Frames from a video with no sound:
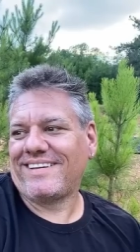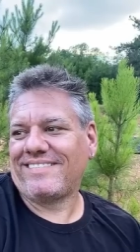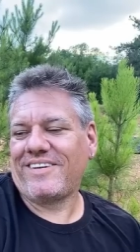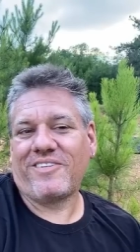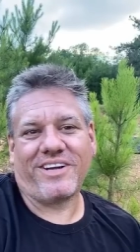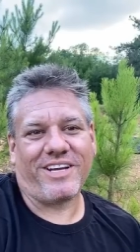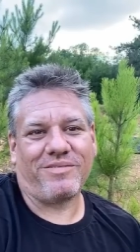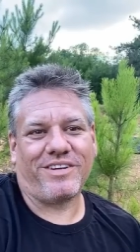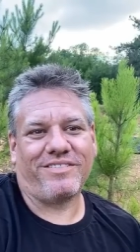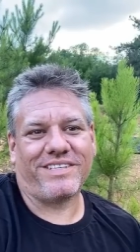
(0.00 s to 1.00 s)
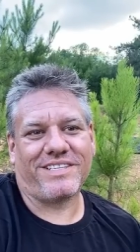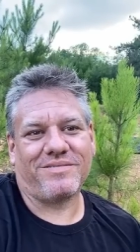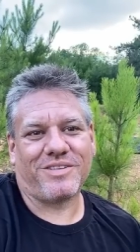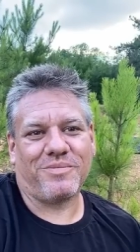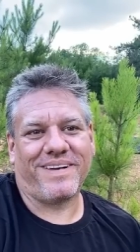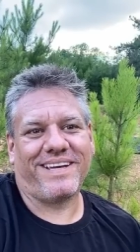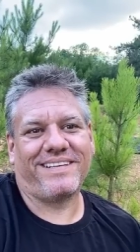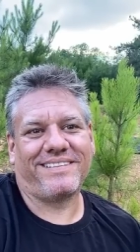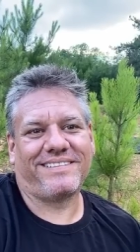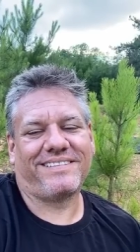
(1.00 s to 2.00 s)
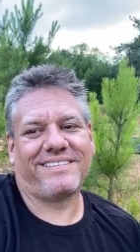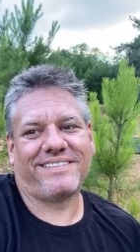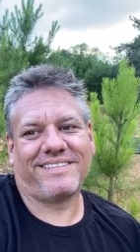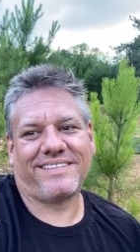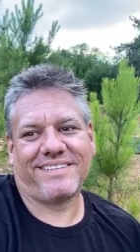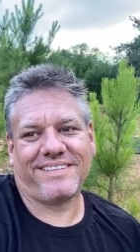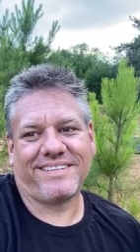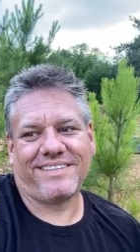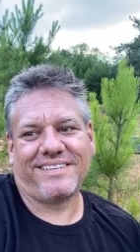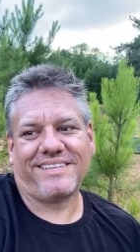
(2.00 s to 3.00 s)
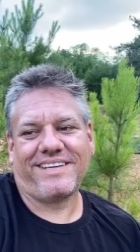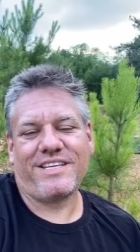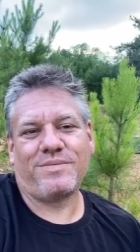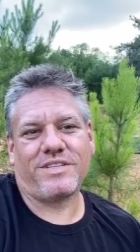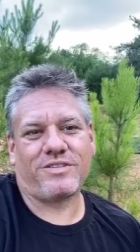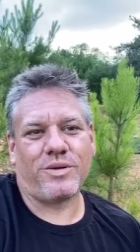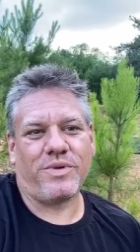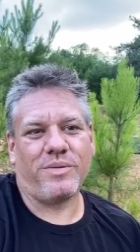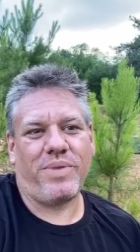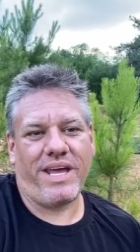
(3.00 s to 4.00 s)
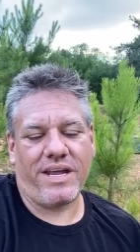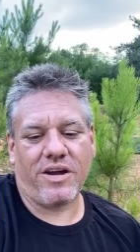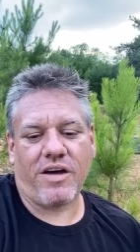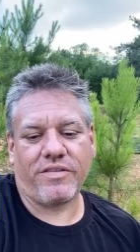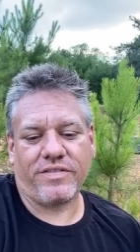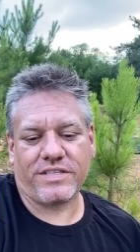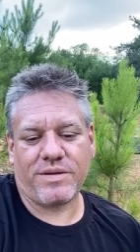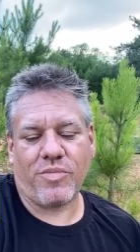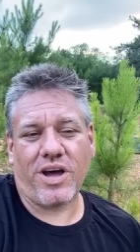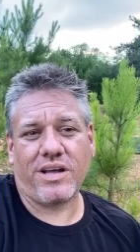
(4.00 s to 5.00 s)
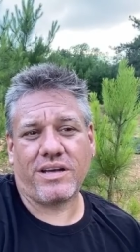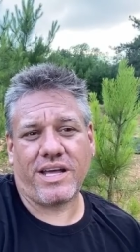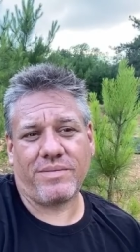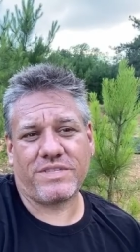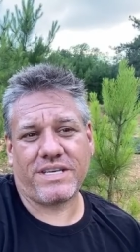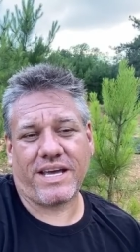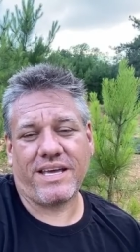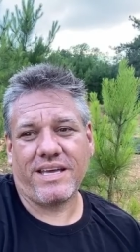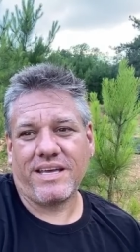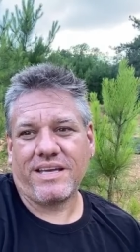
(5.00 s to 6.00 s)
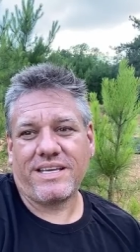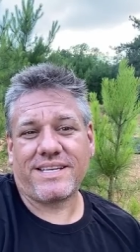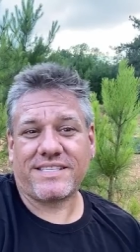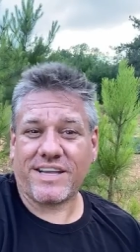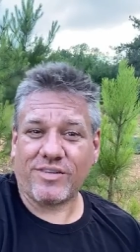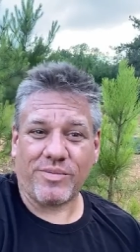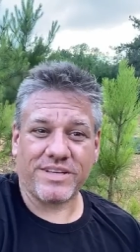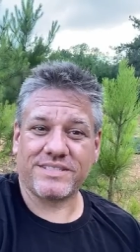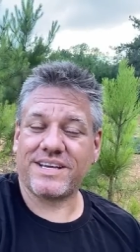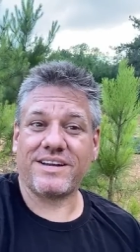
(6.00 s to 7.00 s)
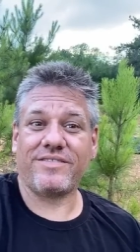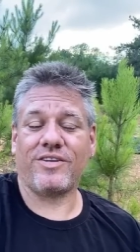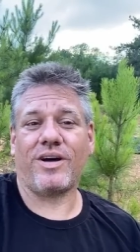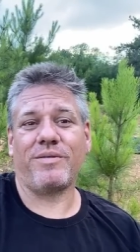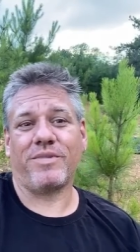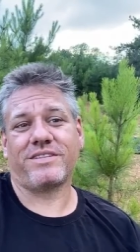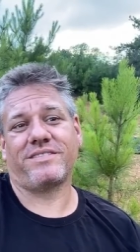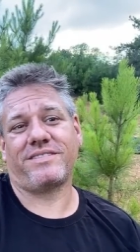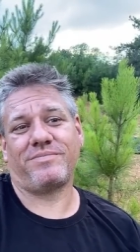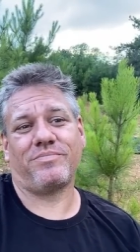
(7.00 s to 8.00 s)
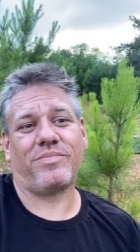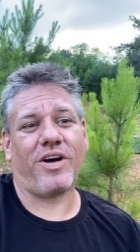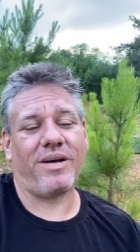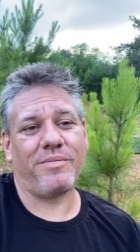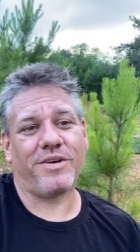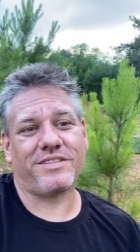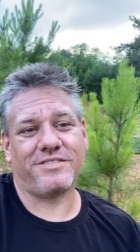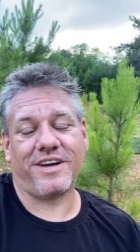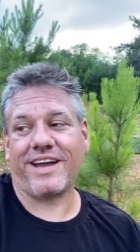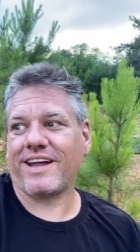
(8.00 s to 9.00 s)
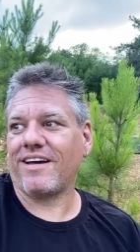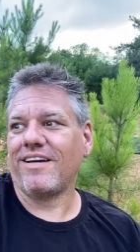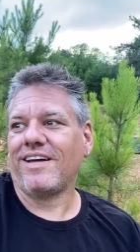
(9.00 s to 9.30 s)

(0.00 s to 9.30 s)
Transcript: We want to get up there and visit him so bad. He's been stripping the paint off of his. He bought a MCI. He's got several buses. I don't even know how many buses. Paul, how many buses you got now?